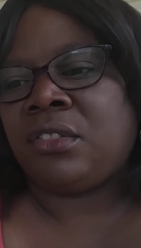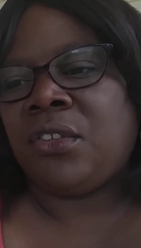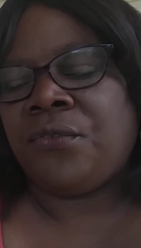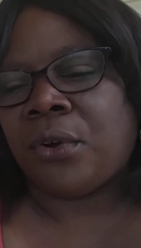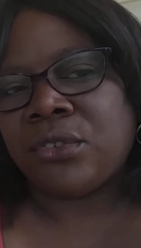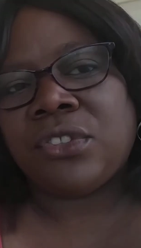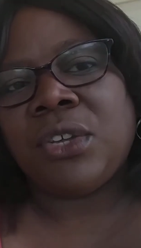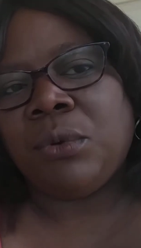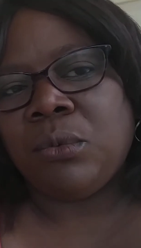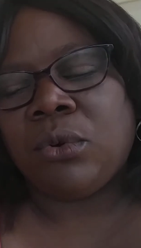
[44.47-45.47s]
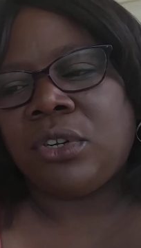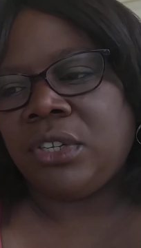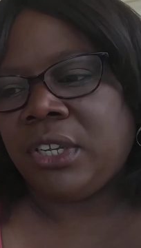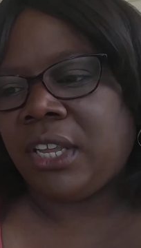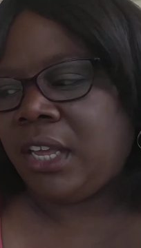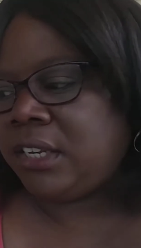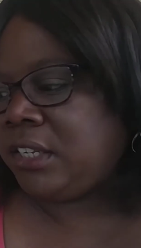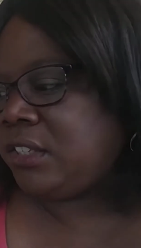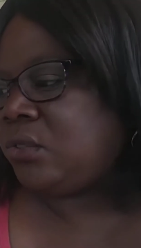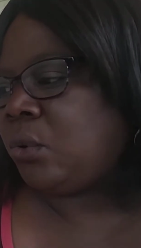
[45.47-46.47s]
the first thing we want to look at
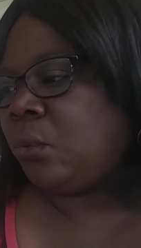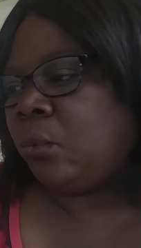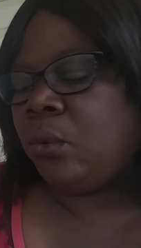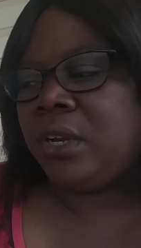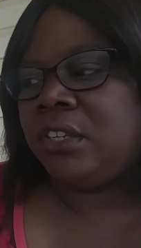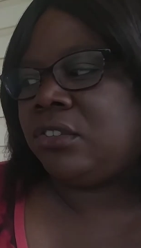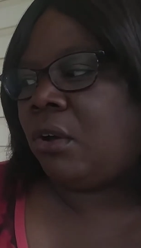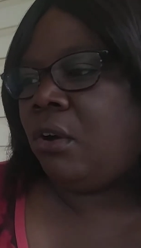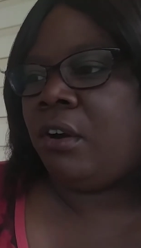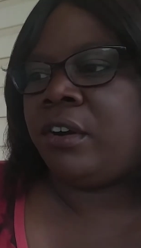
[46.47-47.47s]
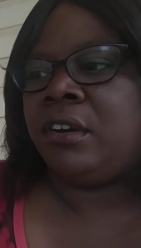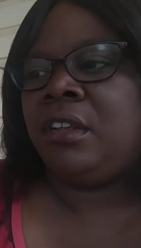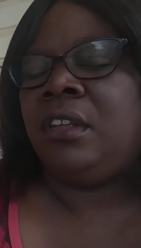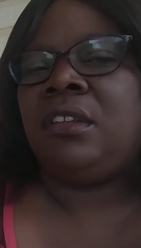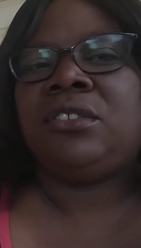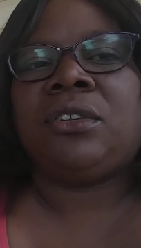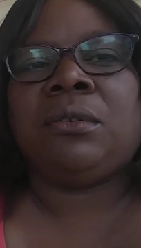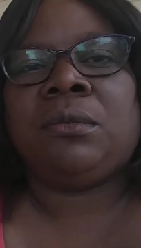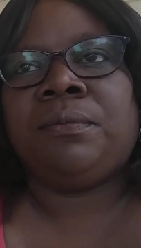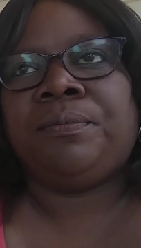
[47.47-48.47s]
is, what is art?
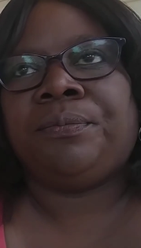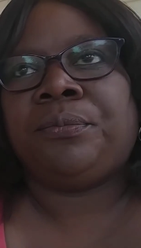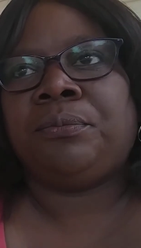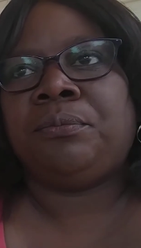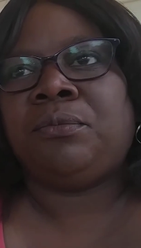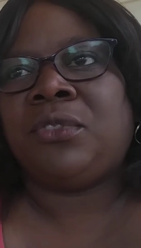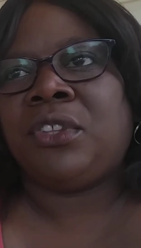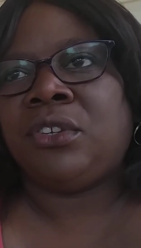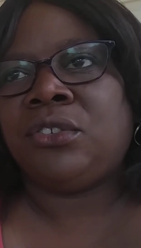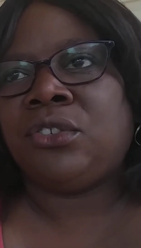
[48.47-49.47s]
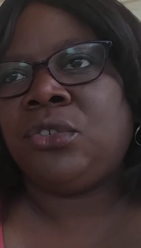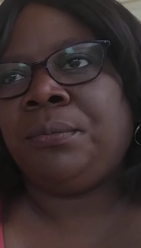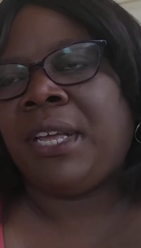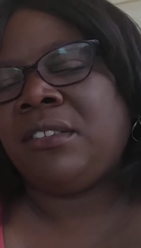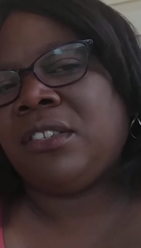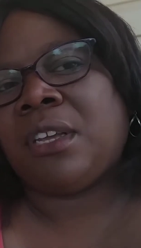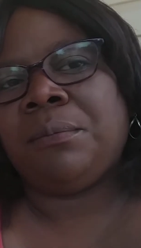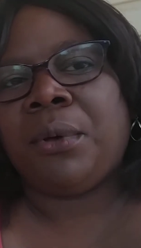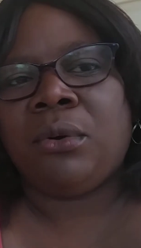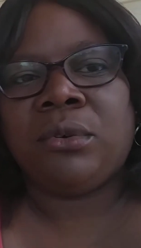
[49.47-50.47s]
So there's 2 basic
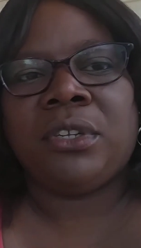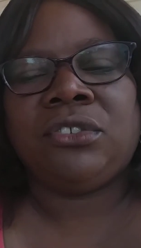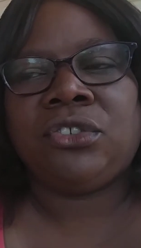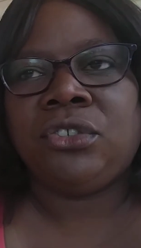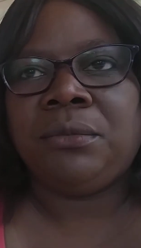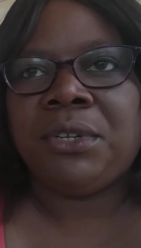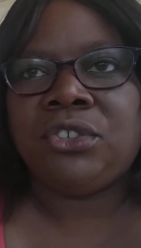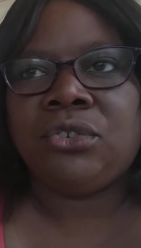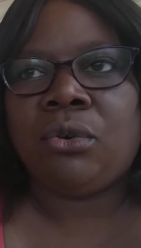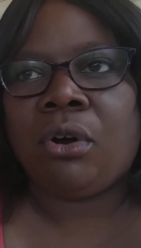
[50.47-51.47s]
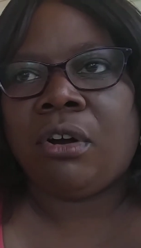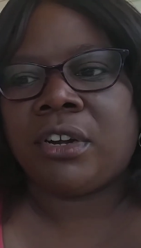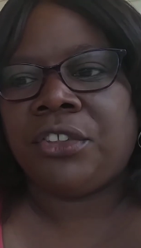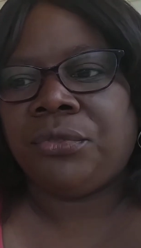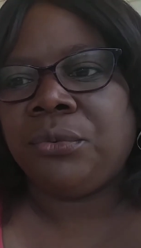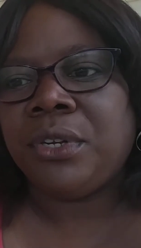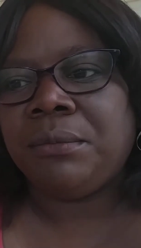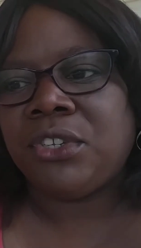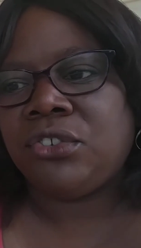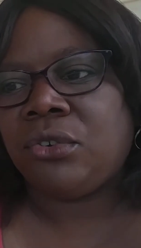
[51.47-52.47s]
components, 2-dimensional art and
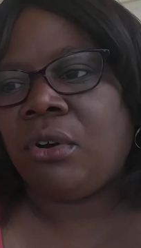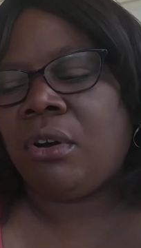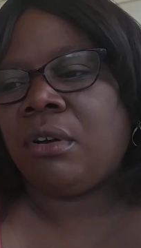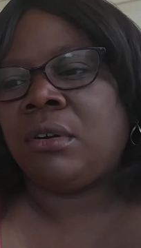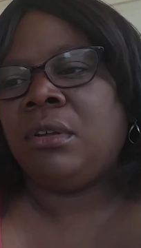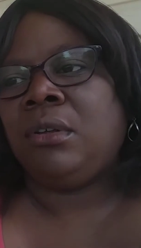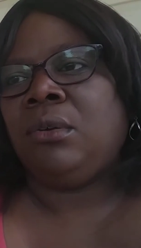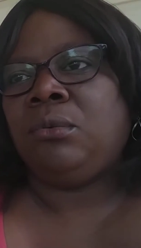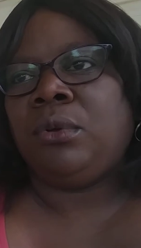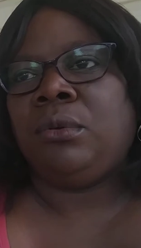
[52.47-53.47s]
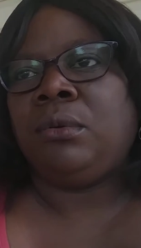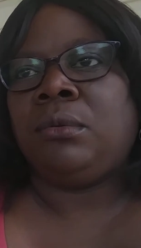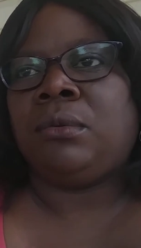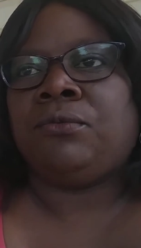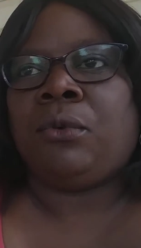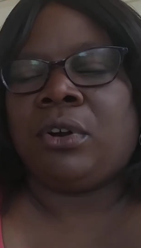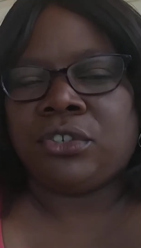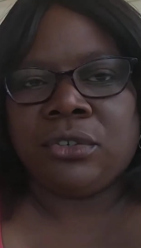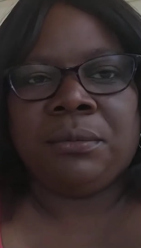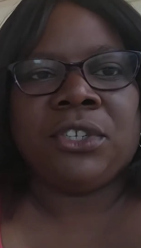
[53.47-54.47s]
3-dimensional art. Well, for our
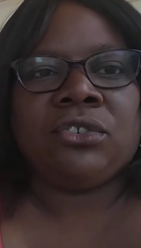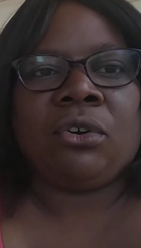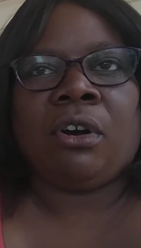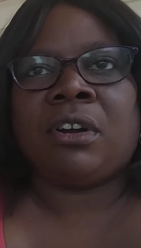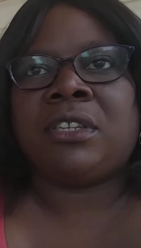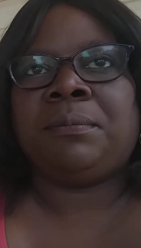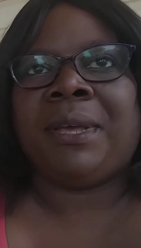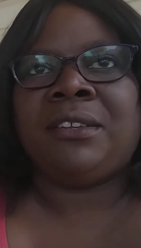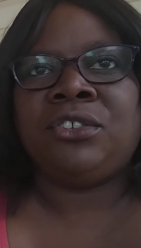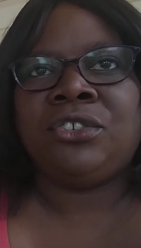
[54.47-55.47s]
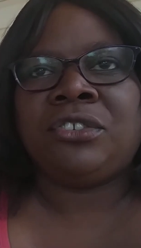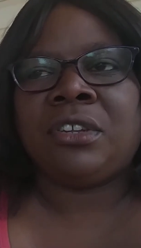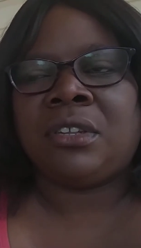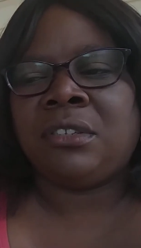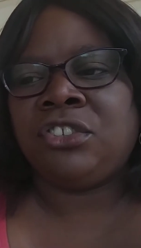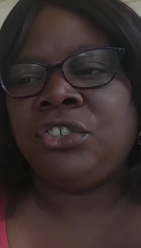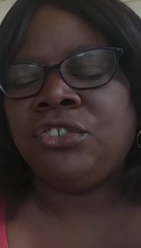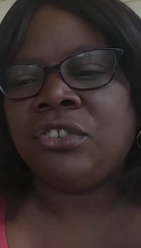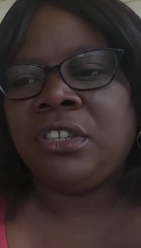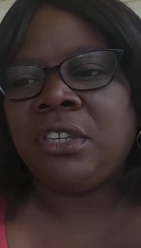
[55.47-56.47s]
2-dimensional art, it's
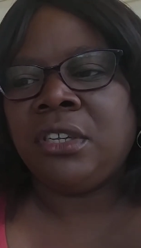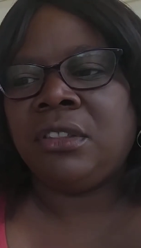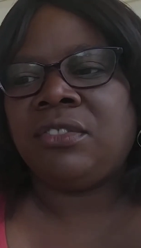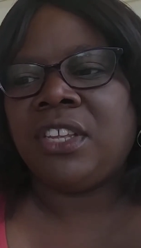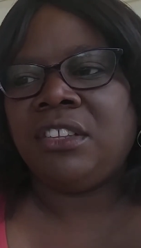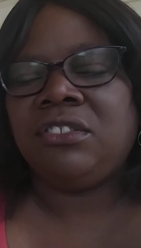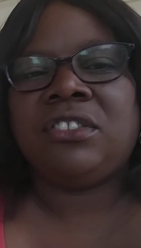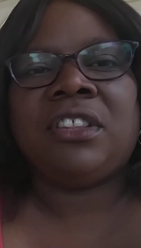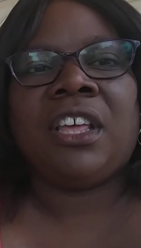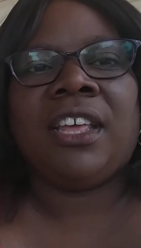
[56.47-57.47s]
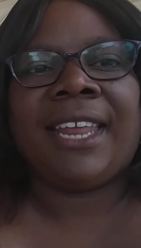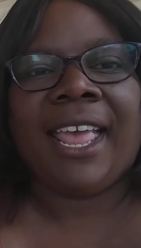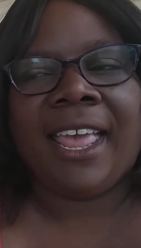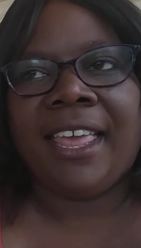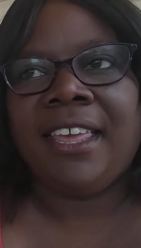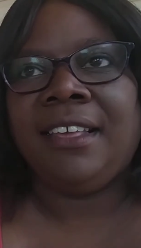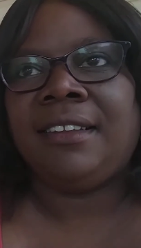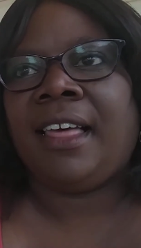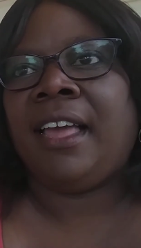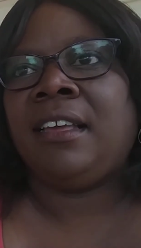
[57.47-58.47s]
usually things that
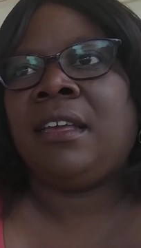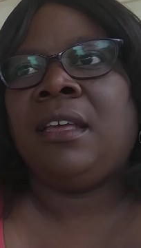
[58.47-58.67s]
hang, like